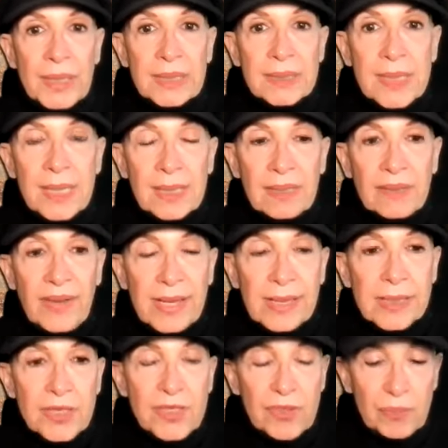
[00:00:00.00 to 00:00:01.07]
and take
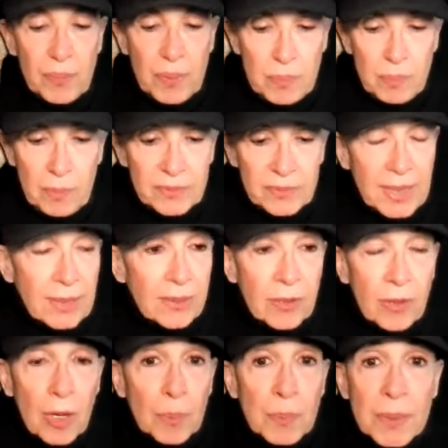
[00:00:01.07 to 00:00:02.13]
advantage of people. Now,
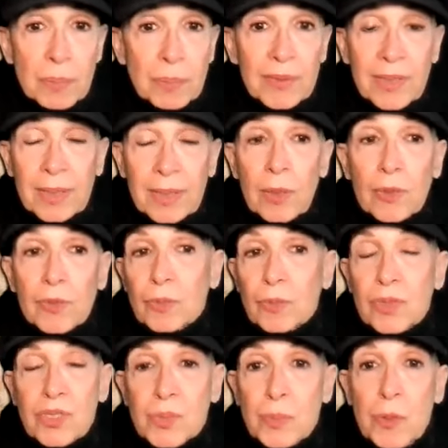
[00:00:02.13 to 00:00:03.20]
there are people that go through
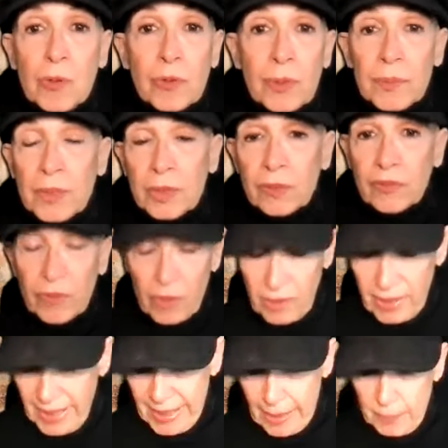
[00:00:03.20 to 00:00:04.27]
this program that are
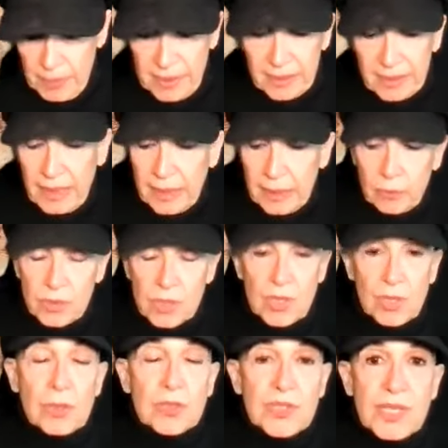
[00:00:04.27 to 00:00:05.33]
very happy and getting
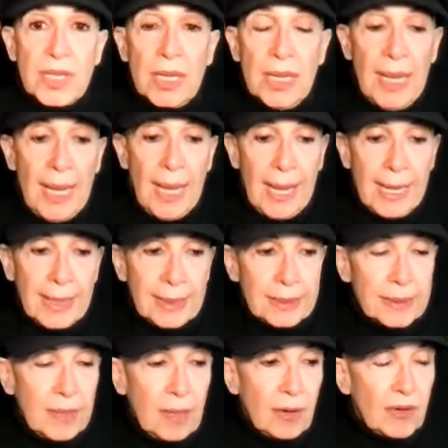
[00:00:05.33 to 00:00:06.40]
results
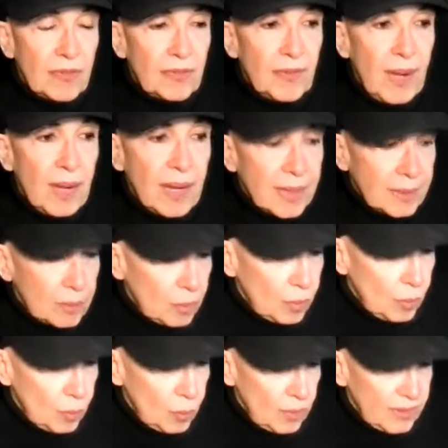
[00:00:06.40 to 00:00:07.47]
and are fine
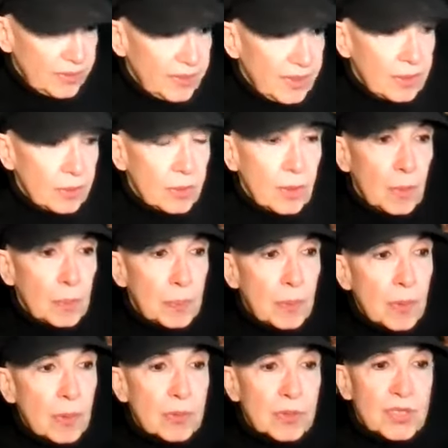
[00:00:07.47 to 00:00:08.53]
with their
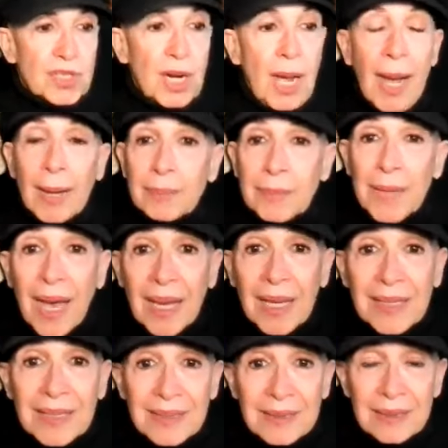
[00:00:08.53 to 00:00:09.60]
approach. I'm
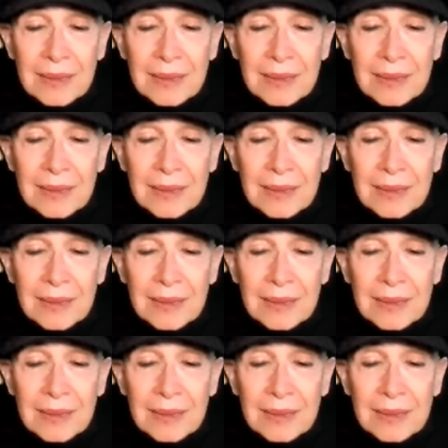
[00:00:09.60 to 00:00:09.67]
not